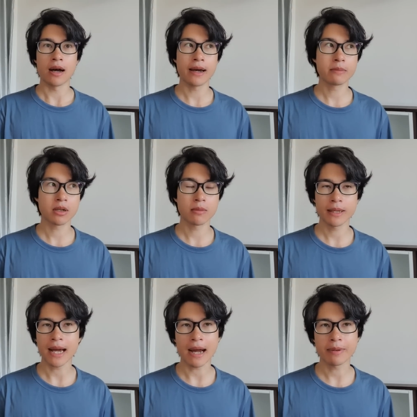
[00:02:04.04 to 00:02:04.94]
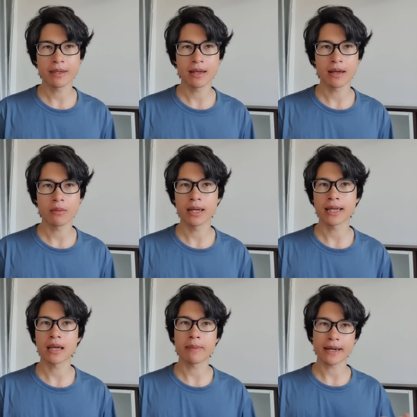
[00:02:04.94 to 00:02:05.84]
I'm going to be happier when
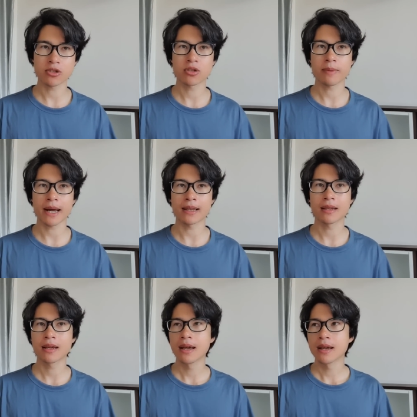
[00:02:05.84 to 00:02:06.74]
I get back to Japan.